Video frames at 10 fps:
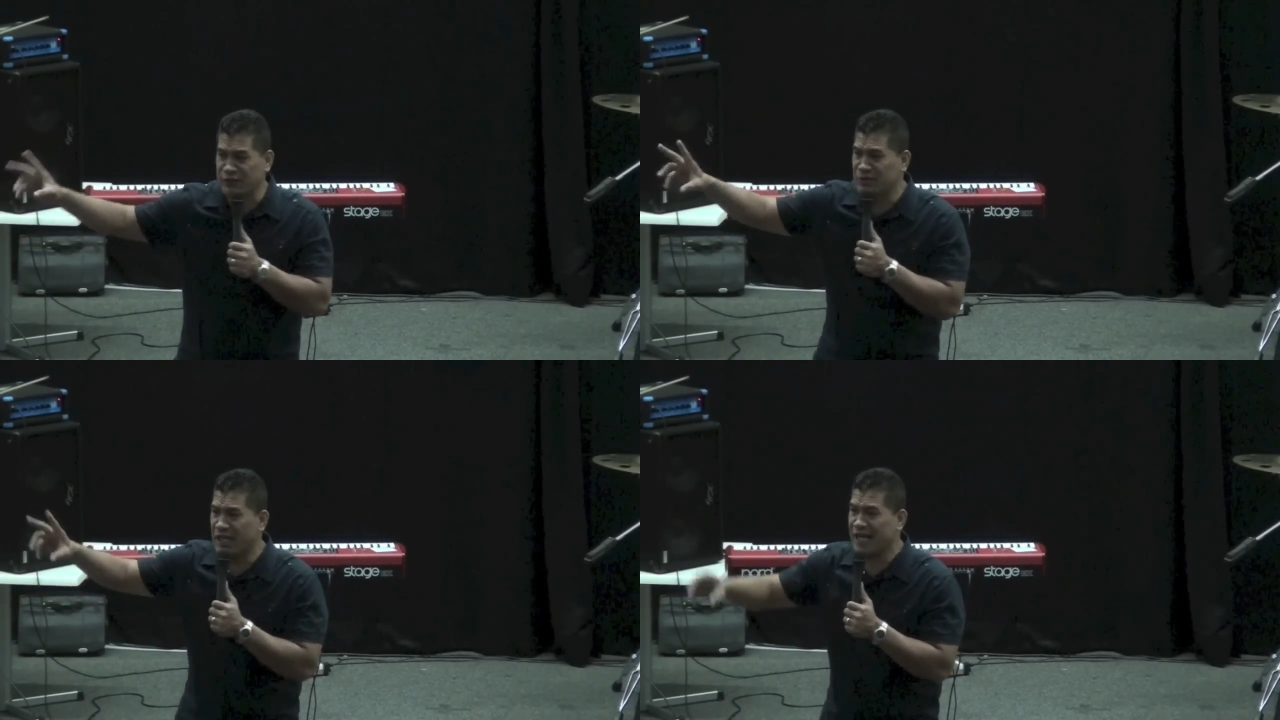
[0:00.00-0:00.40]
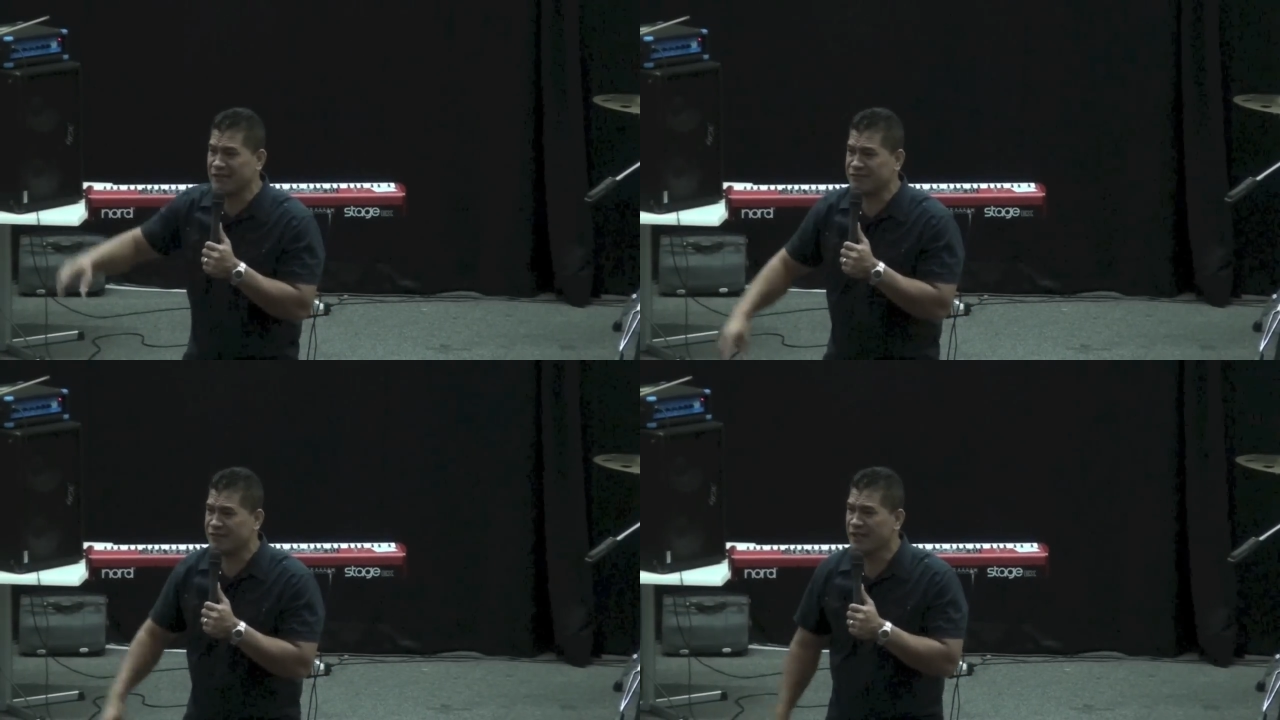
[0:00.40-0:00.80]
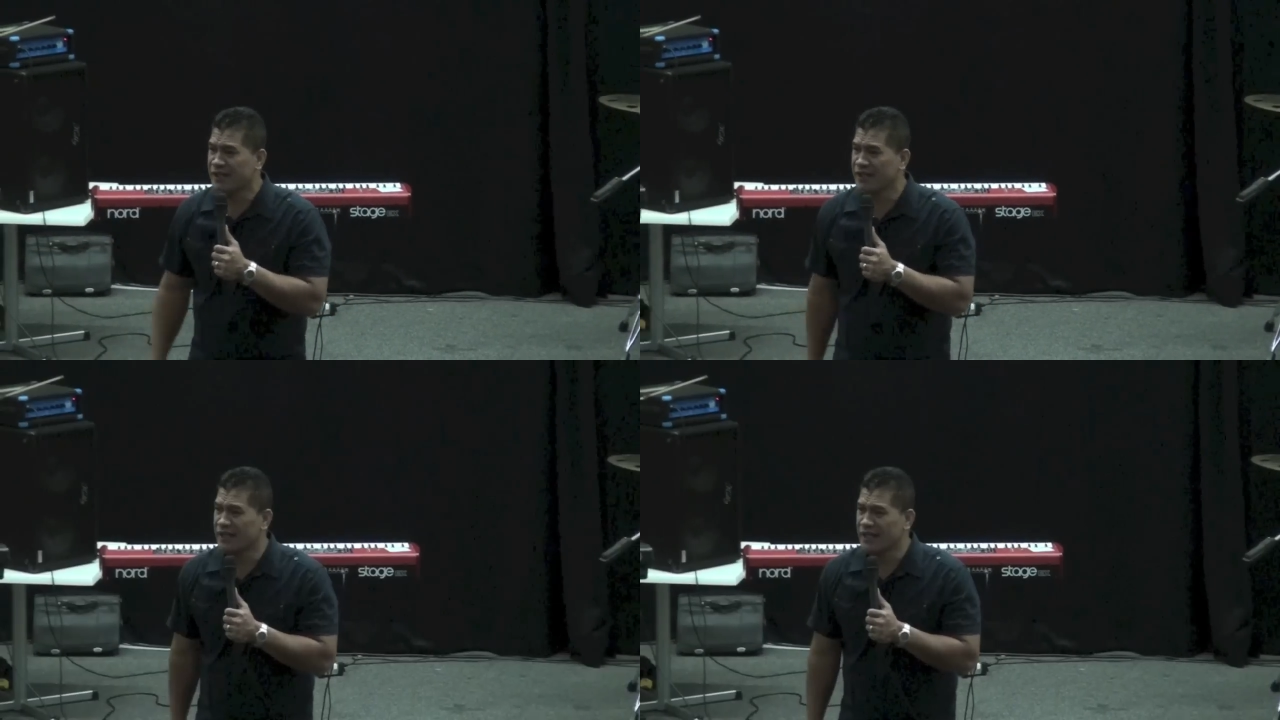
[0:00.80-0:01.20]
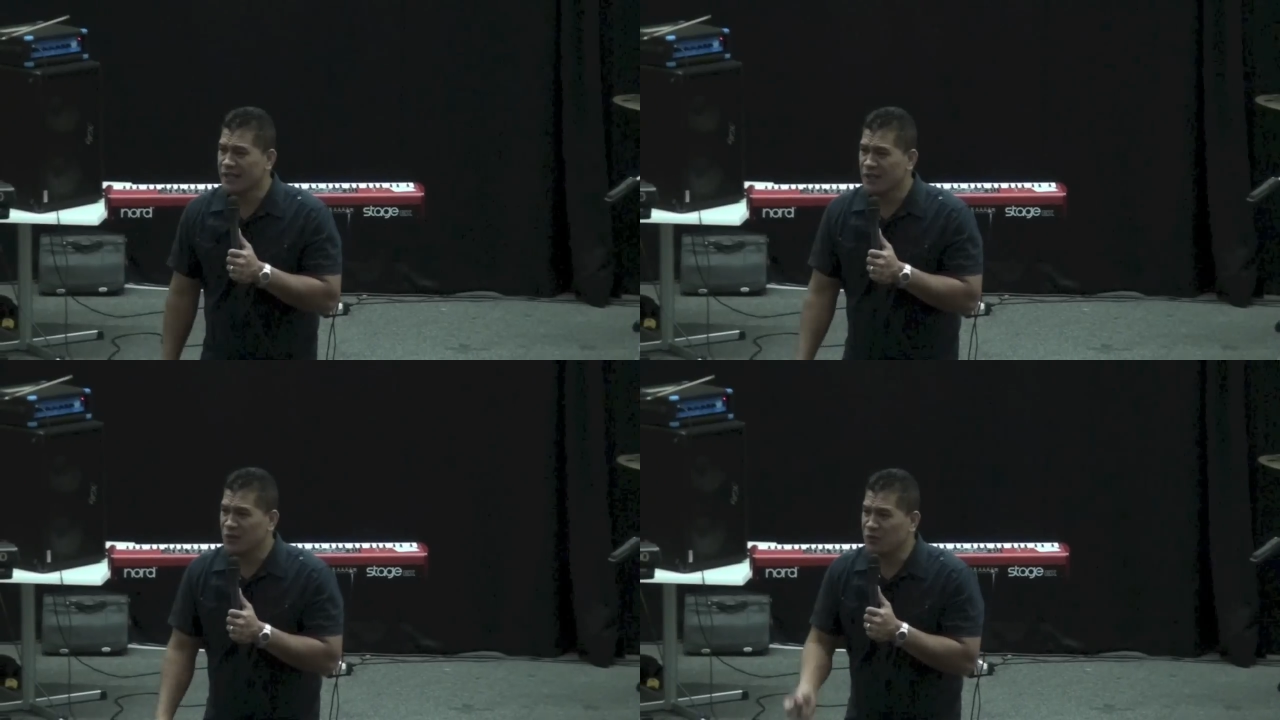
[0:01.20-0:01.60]
from life,
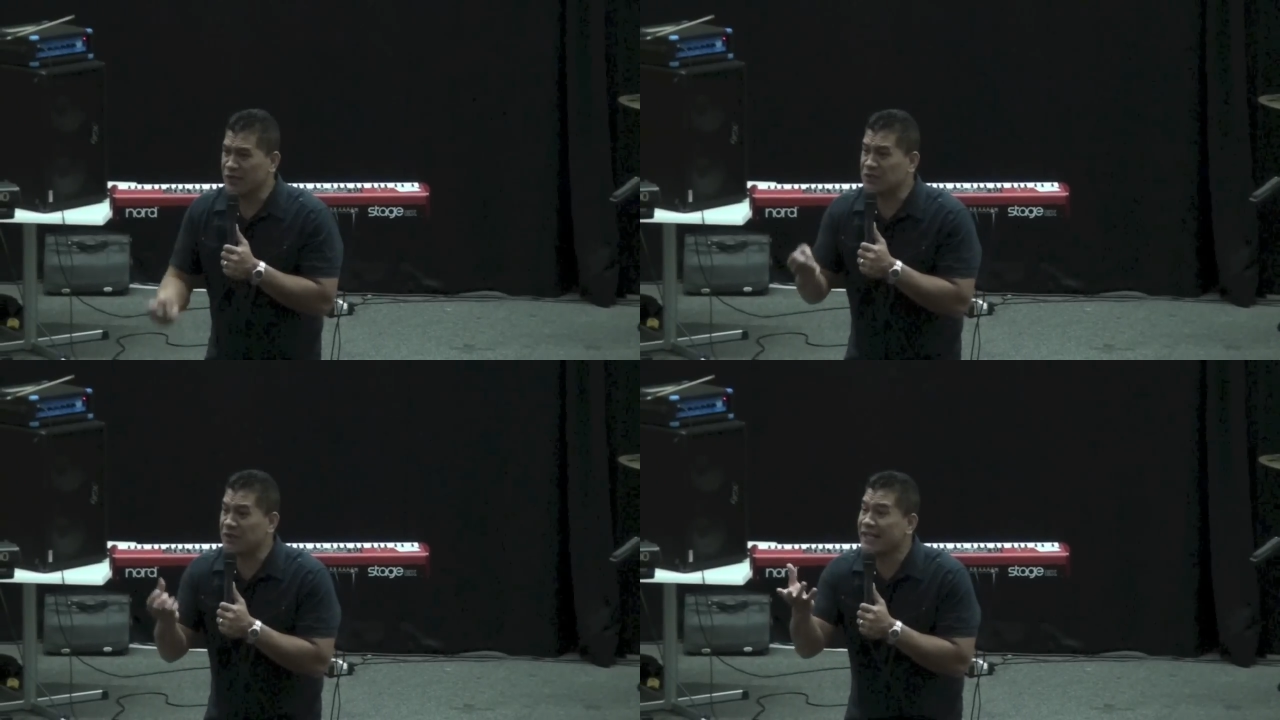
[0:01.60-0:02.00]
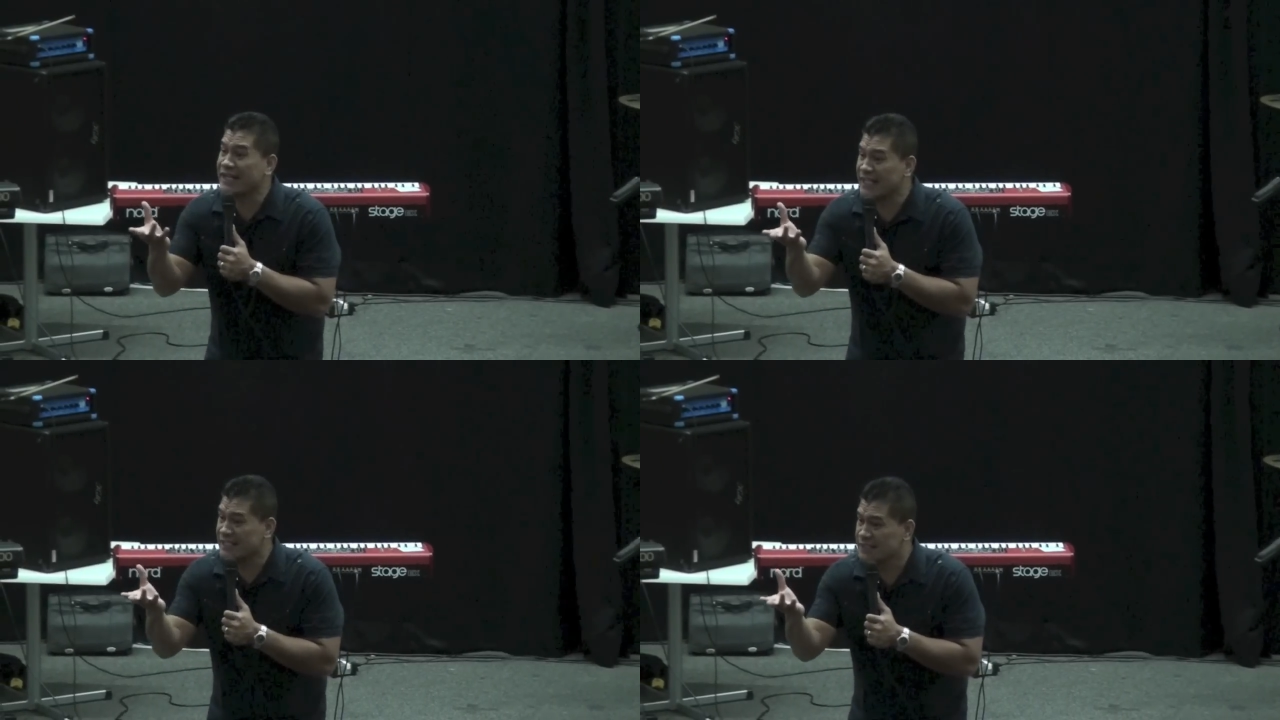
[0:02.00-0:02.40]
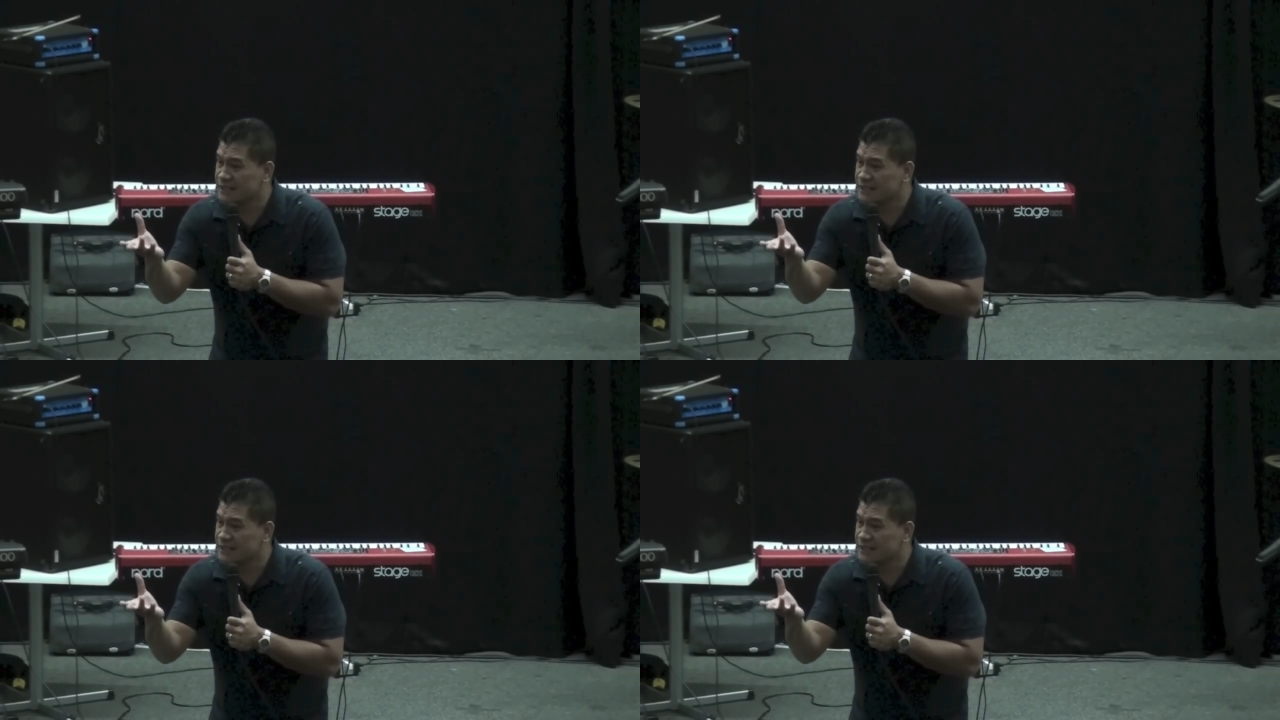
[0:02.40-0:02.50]
regretting.